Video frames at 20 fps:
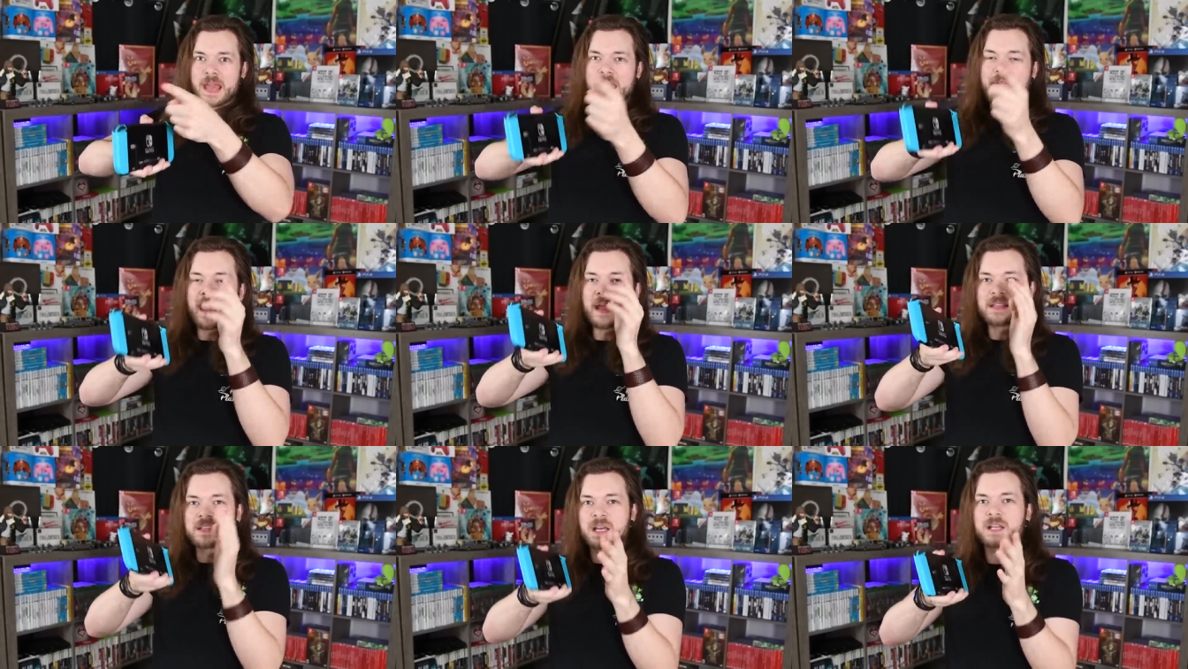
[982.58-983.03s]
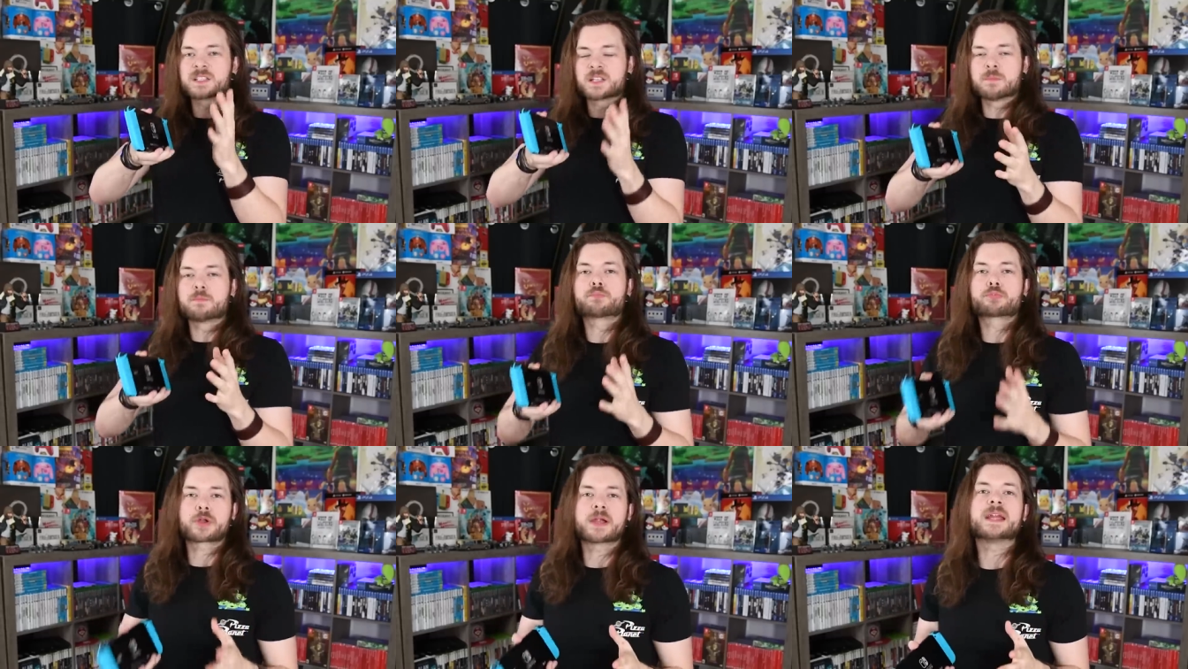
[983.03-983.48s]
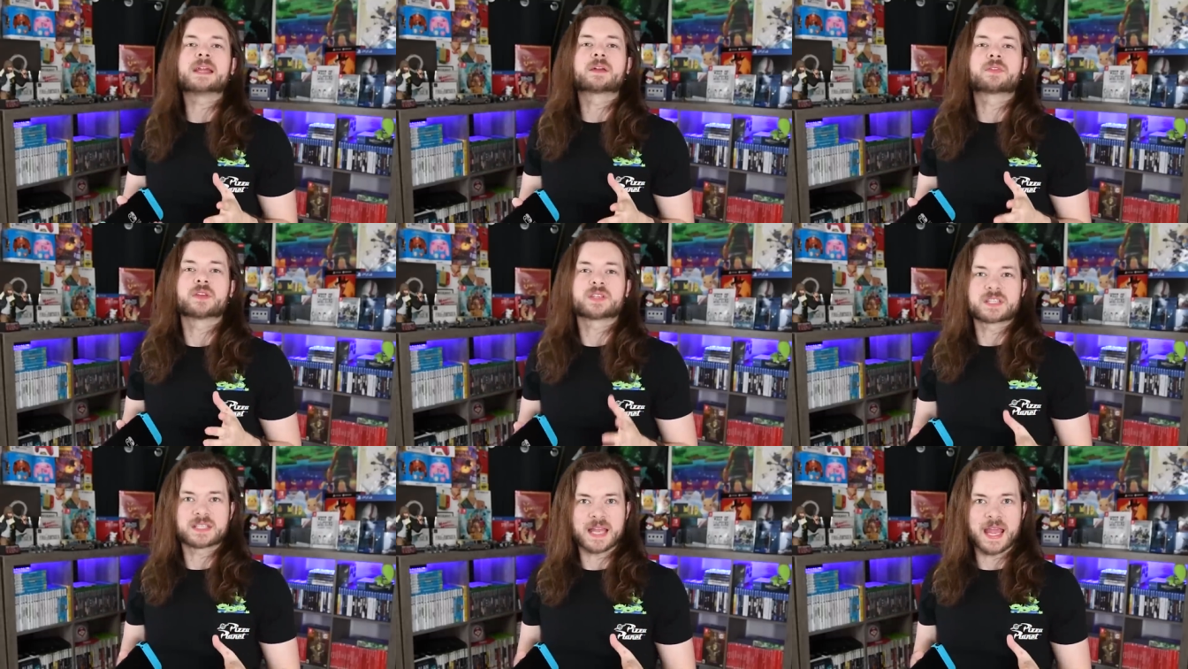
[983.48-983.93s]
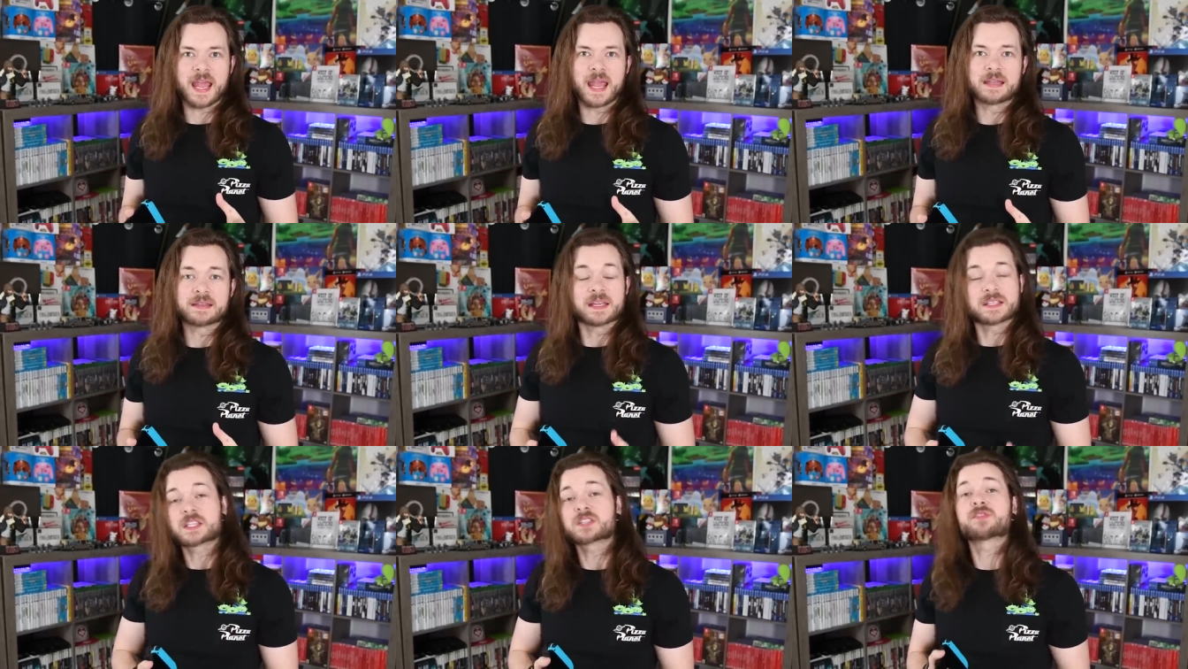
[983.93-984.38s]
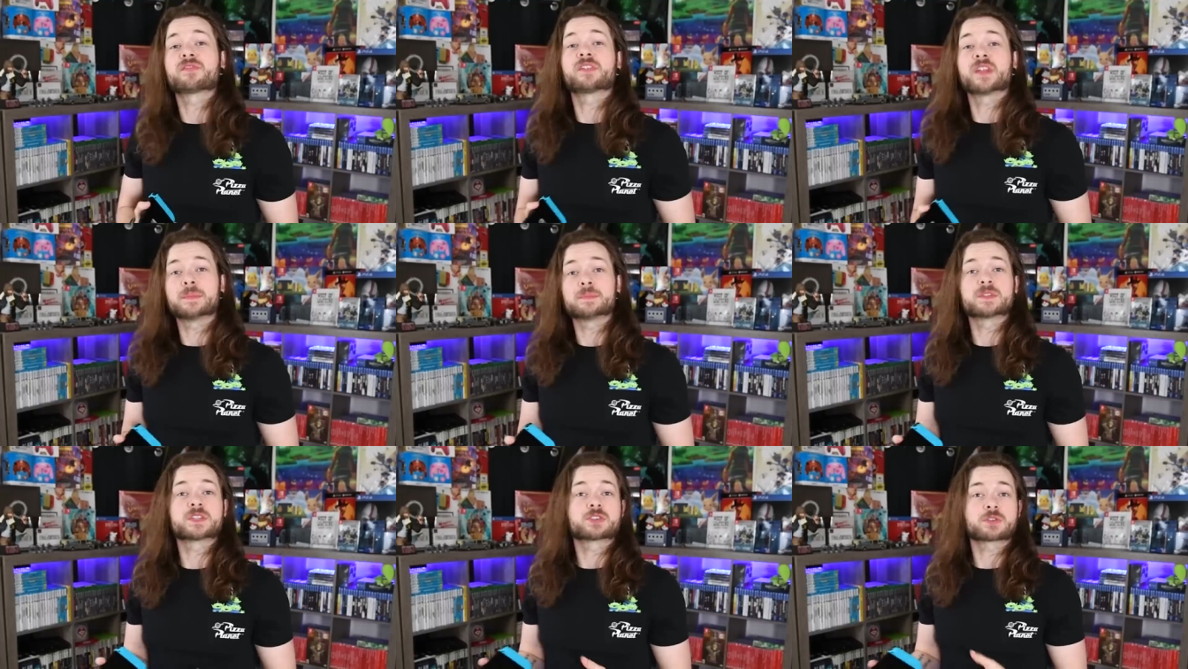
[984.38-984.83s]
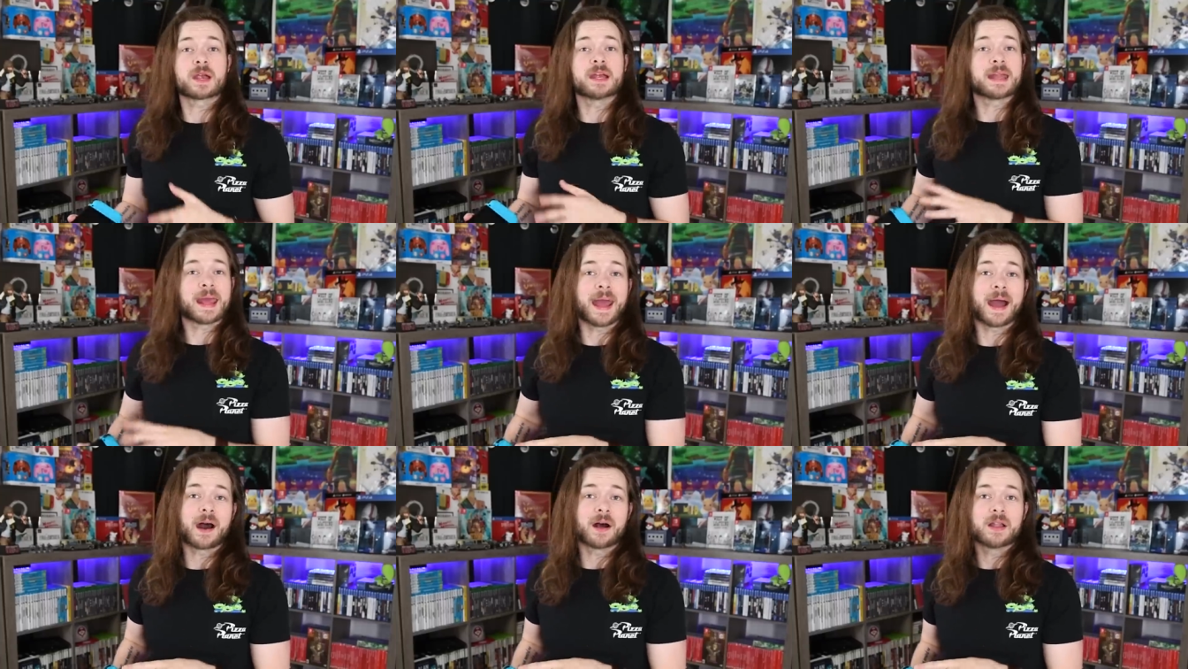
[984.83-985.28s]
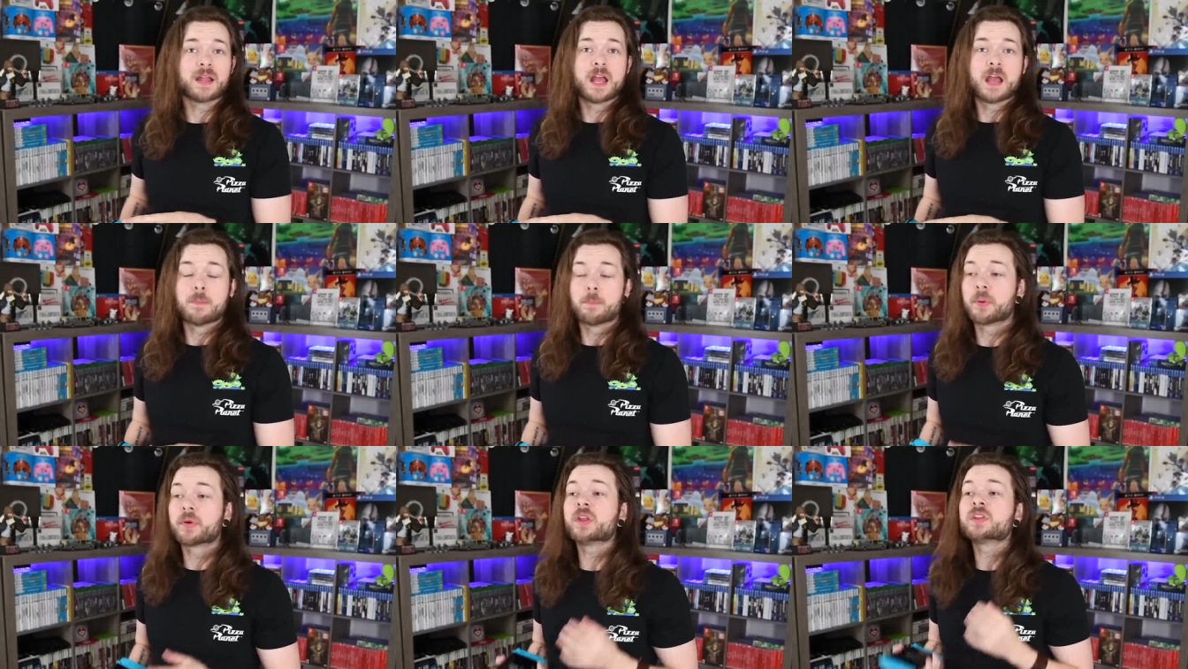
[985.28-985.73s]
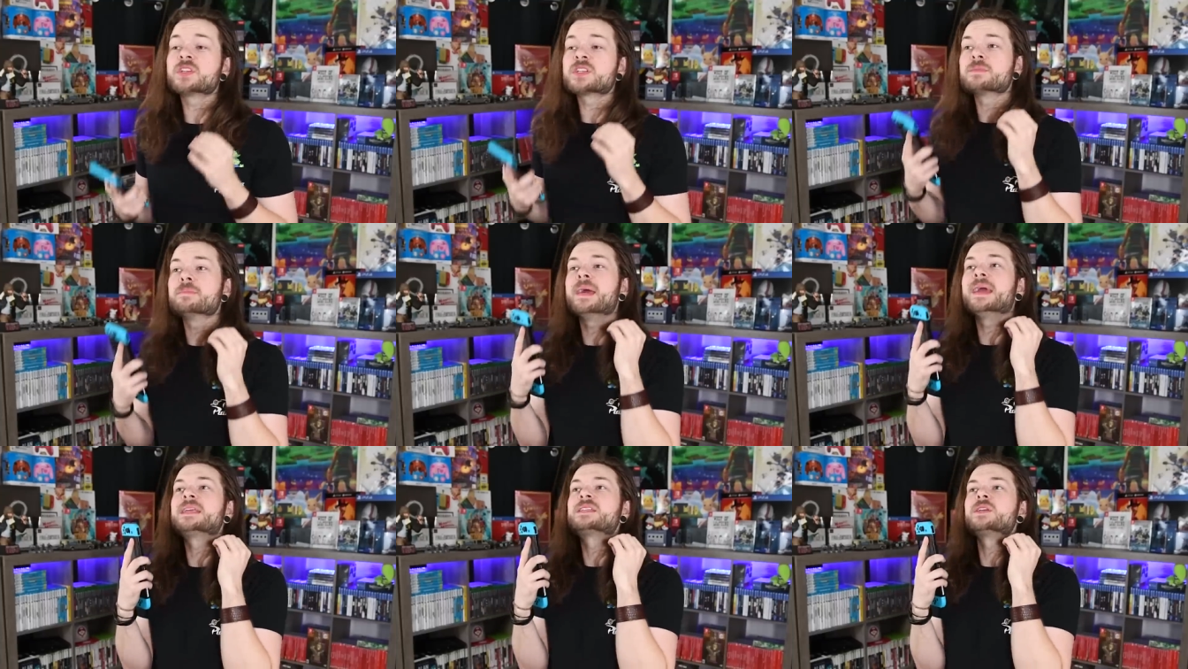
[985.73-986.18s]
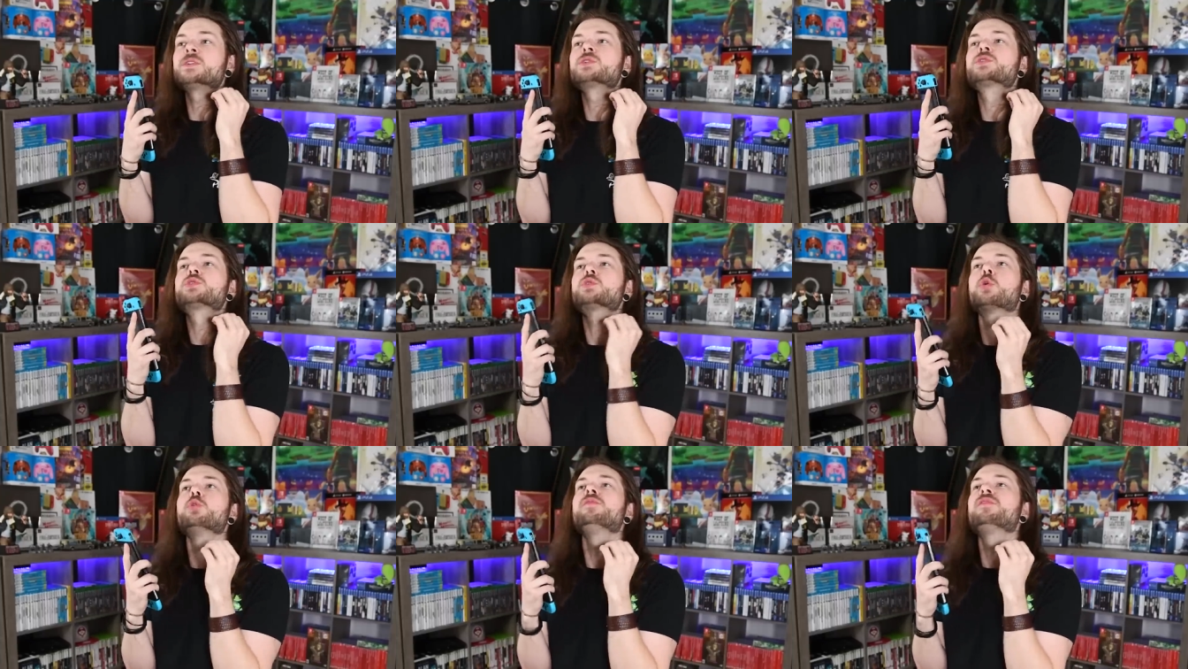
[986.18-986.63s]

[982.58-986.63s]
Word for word: it doesn't break the stand, it just flips straight out. But it just makes it so